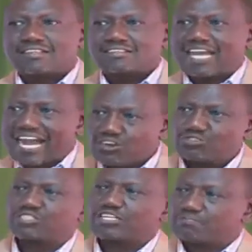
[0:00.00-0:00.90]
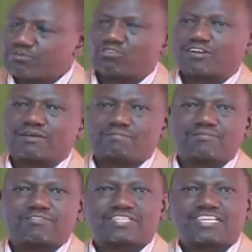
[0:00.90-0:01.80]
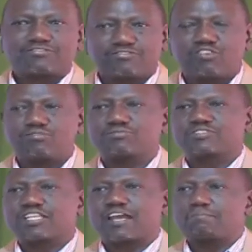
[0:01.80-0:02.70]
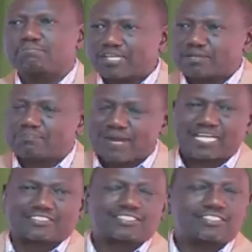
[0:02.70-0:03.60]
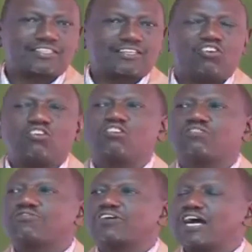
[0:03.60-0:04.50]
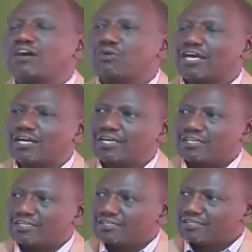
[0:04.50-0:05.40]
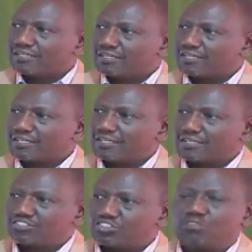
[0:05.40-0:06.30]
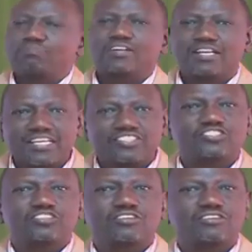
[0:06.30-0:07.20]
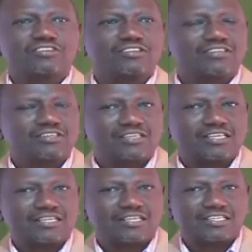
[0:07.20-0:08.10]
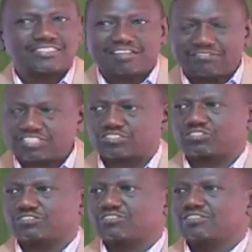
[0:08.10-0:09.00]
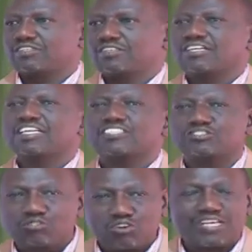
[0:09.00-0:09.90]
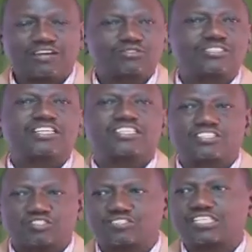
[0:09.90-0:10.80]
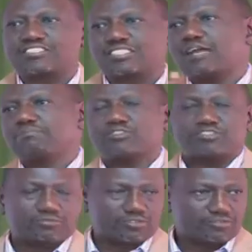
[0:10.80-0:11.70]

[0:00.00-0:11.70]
the housing program that forms a big part of our uh, job creation uh, intervention is rolled out in the shortest time possible.